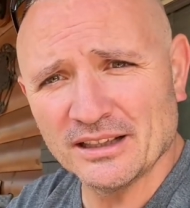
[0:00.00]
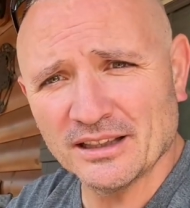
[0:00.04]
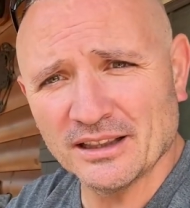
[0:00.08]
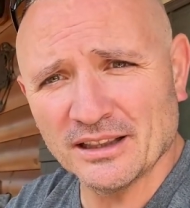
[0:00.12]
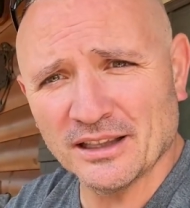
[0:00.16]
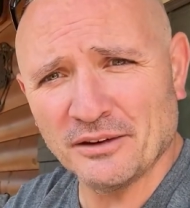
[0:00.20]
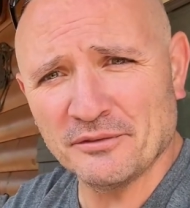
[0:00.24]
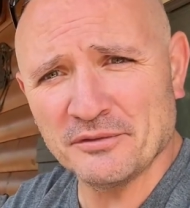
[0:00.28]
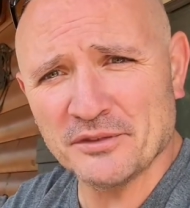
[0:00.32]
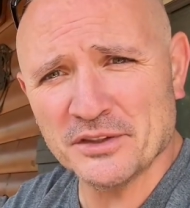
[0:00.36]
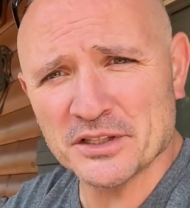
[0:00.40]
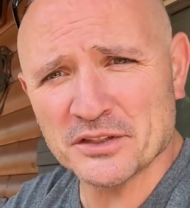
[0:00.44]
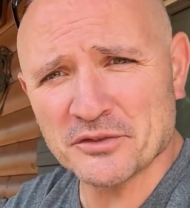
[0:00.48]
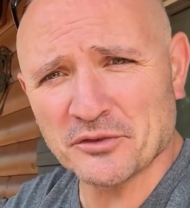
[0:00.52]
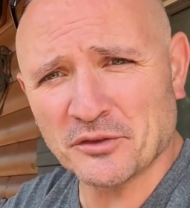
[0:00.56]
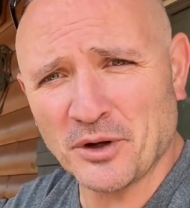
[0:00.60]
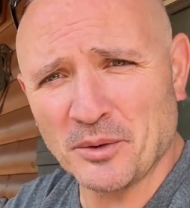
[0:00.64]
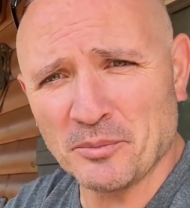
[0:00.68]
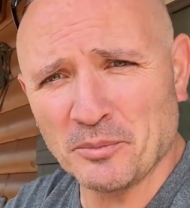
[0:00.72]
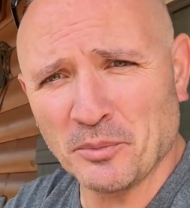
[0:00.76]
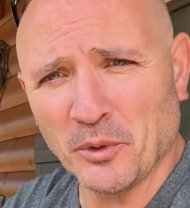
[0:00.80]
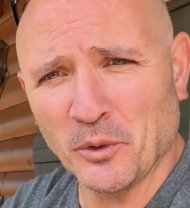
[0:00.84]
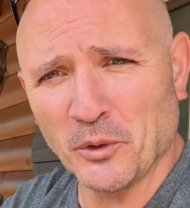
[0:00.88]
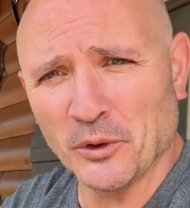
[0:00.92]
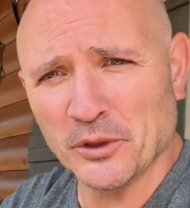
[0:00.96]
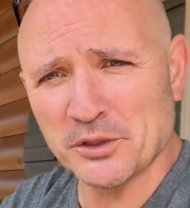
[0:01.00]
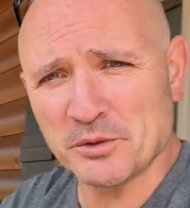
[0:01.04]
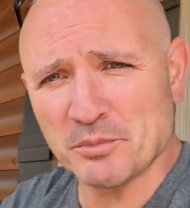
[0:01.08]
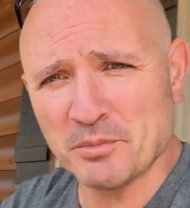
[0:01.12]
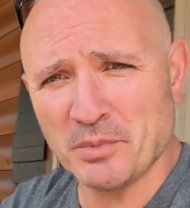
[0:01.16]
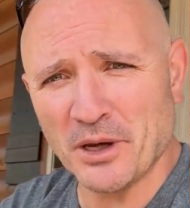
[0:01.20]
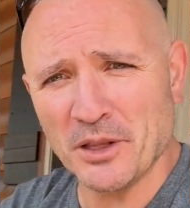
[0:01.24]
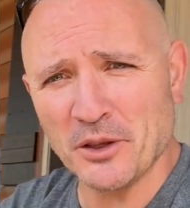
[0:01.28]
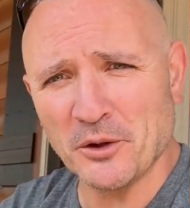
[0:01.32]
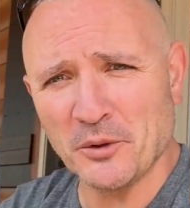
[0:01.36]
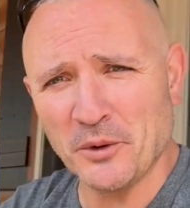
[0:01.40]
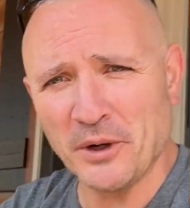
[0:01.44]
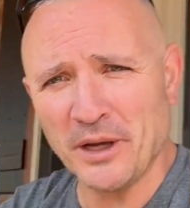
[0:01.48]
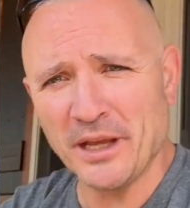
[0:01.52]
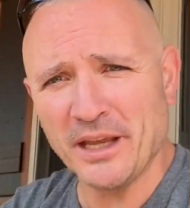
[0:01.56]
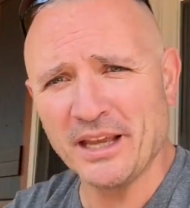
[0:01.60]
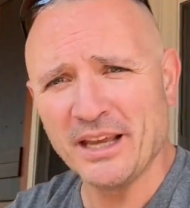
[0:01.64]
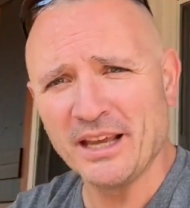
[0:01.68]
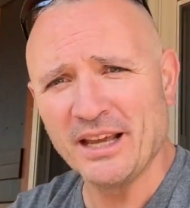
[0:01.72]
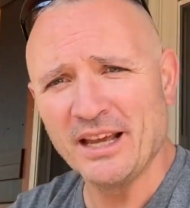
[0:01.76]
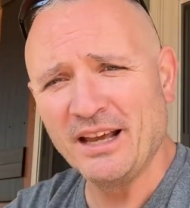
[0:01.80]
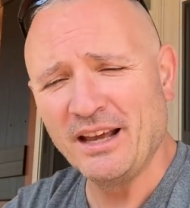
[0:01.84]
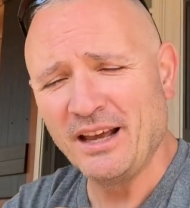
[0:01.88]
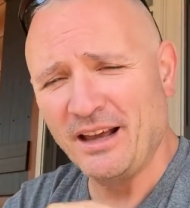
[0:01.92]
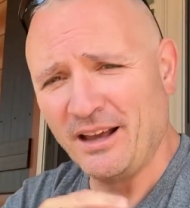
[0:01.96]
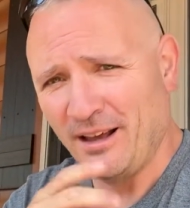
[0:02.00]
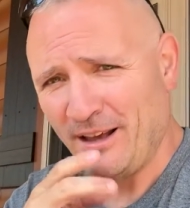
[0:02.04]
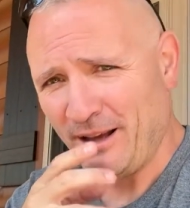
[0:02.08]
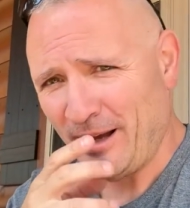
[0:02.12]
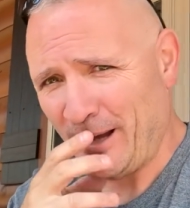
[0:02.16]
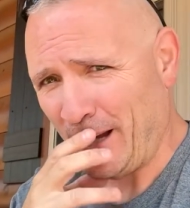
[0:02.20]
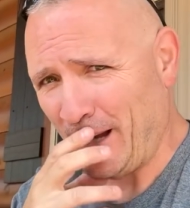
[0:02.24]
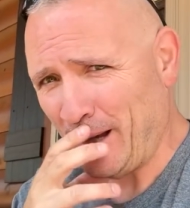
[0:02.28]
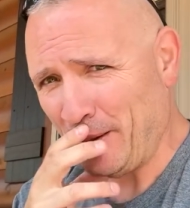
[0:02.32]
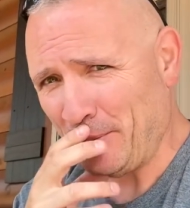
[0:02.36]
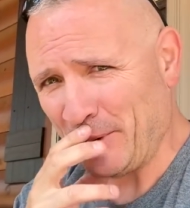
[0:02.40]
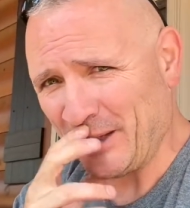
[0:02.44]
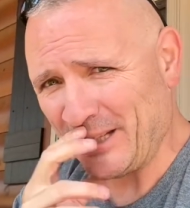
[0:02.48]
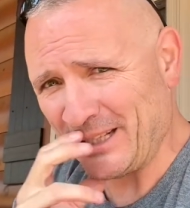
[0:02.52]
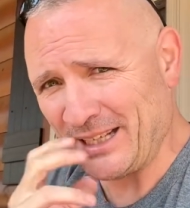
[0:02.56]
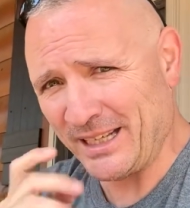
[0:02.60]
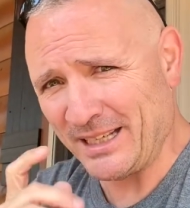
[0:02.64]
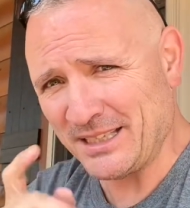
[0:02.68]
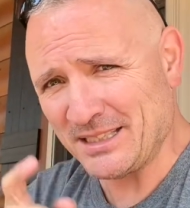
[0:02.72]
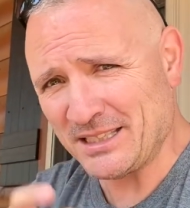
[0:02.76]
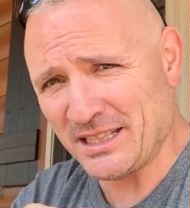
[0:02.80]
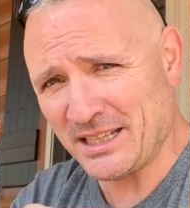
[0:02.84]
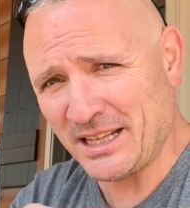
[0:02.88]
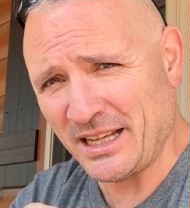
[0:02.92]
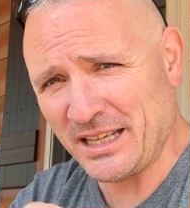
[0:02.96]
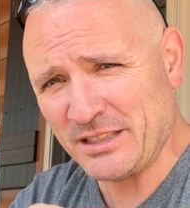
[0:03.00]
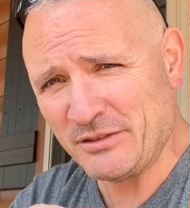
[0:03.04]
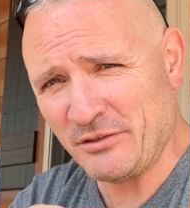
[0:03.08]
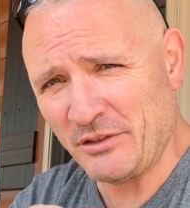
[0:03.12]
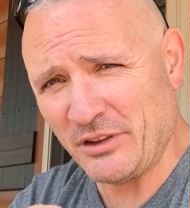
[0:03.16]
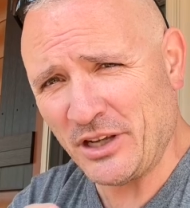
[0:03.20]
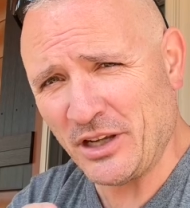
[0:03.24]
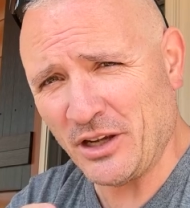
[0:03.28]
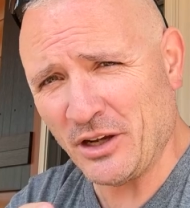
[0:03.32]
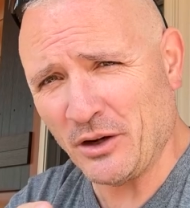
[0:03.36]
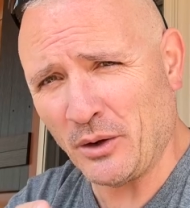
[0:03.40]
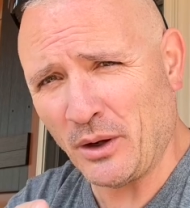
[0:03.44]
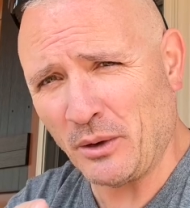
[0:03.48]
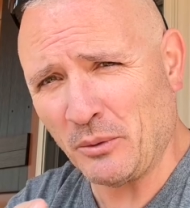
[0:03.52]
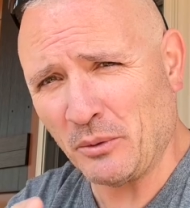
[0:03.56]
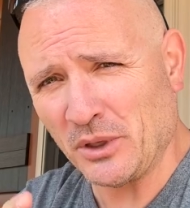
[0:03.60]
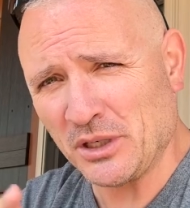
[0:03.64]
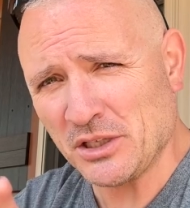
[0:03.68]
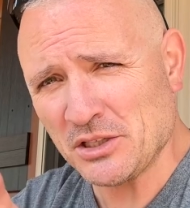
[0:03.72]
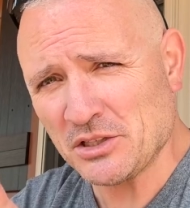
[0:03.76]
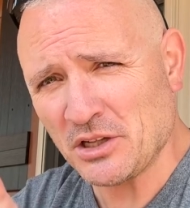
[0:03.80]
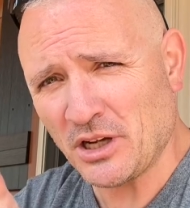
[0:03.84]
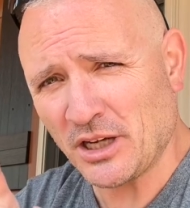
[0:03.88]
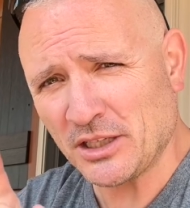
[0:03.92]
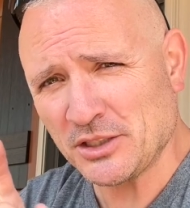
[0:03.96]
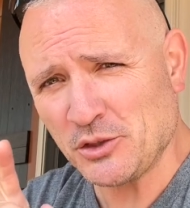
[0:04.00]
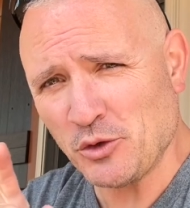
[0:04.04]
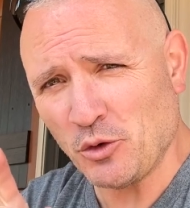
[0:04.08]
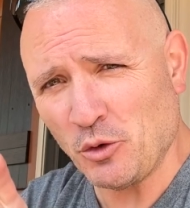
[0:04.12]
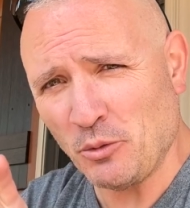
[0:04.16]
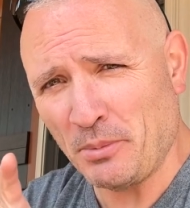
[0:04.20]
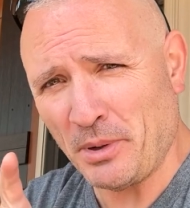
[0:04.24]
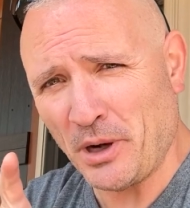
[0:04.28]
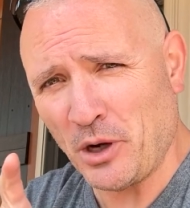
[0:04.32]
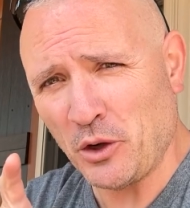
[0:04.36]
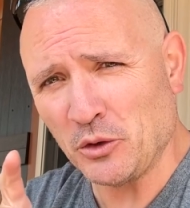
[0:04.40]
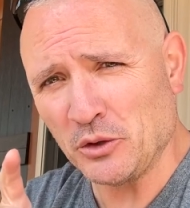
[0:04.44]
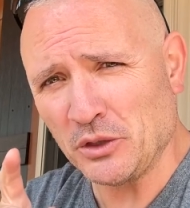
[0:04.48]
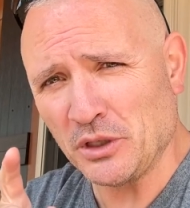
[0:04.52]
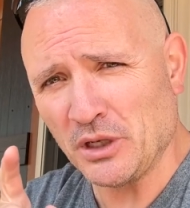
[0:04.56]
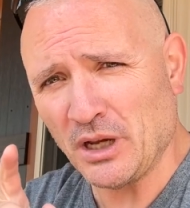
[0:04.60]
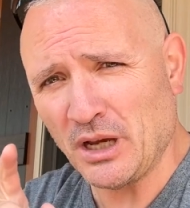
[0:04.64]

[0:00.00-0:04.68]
Love this front porch, by the way. But in today's video, I want to talk to you about